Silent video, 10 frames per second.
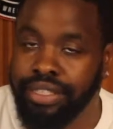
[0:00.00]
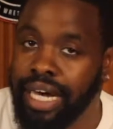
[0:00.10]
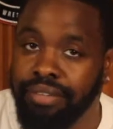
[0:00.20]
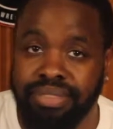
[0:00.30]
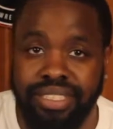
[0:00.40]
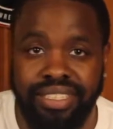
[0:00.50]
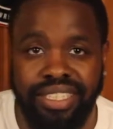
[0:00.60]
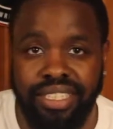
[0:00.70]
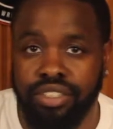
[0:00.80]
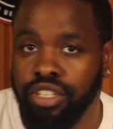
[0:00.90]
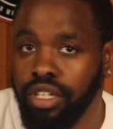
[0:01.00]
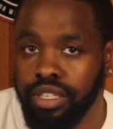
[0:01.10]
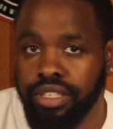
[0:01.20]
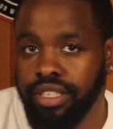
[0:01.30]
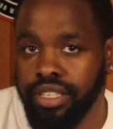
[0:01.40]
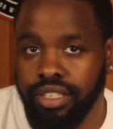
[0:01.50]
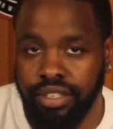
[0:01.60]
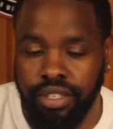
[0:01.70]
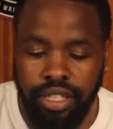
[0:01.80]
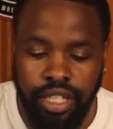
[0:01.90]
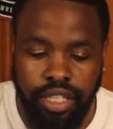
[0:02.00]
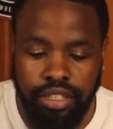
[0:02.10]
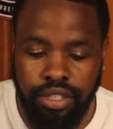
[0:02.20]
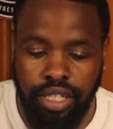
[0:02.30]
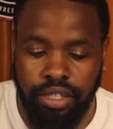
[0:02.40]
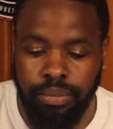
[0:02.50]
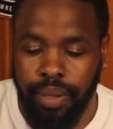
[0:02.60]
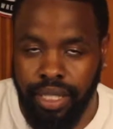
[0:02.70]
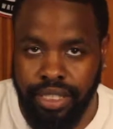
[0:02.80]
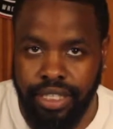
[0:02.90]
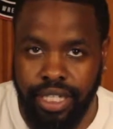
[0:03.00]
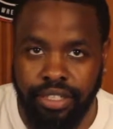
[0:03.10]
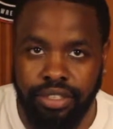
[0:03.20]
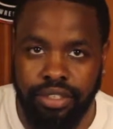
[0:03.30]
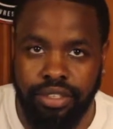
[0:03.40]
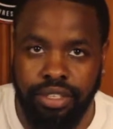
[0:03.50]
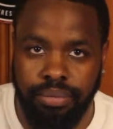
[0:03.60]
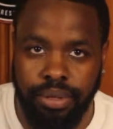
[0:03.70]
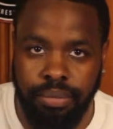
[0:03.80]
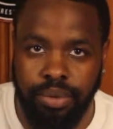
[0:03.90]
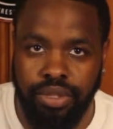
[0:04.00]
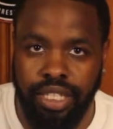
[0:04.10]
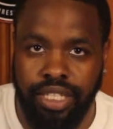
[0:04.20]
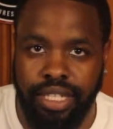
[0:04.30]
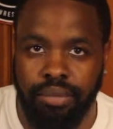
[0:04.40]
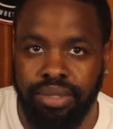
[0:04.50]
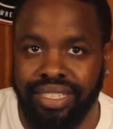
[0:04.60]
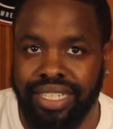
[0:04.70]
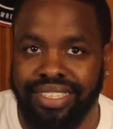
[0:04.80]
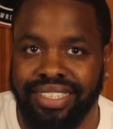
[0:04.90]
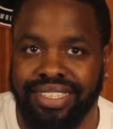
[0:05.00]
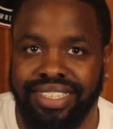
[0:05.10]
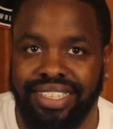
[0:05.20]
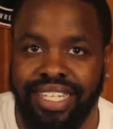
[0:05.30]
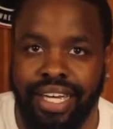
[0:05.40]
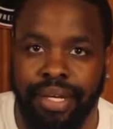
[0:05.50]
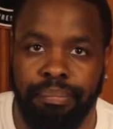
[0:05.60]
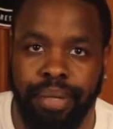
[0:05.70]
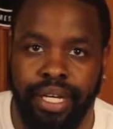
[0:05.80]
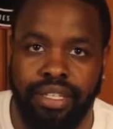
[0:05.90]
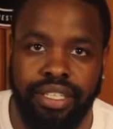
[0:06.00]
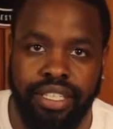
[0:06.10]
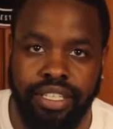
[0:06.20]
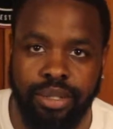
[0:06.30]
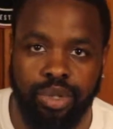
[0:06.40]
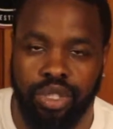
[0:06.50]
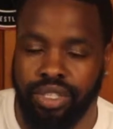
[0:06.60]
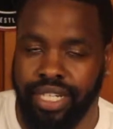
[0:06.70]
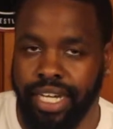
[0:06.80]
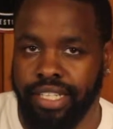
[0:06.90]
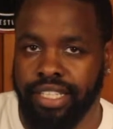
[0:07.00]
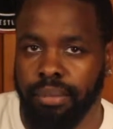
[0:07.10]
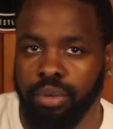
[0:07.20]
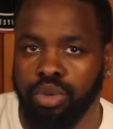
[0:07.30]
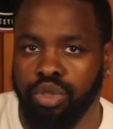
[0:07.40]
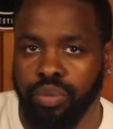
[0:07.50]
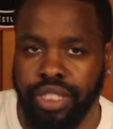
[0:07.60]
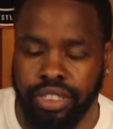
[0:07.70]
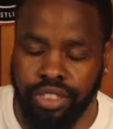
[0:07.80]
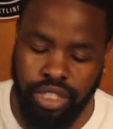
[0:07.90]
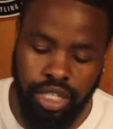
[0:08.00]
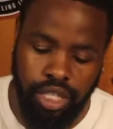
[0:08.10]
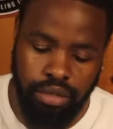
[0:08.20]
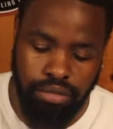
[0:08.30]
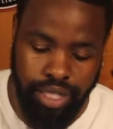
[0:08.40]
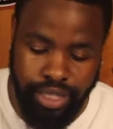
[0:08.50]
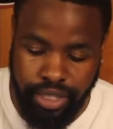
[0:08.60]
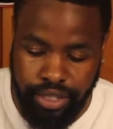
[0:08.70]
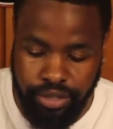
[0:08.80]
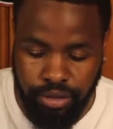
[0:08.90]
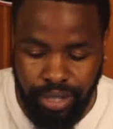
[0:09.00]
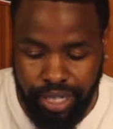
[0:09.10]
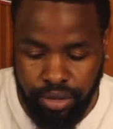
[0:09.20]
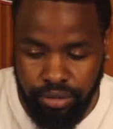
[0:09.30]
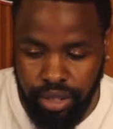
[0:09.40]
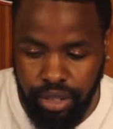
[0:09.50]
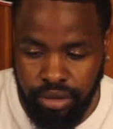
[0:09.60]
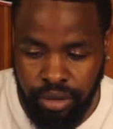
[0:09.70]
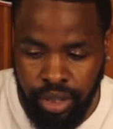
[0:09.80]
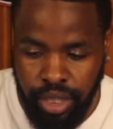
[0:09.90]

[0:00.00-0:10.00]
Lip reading: I've been seeing talks and hearing, other podcasters and people saying they would like to see a Bayley heel turn, a double switch right here. So I don't know.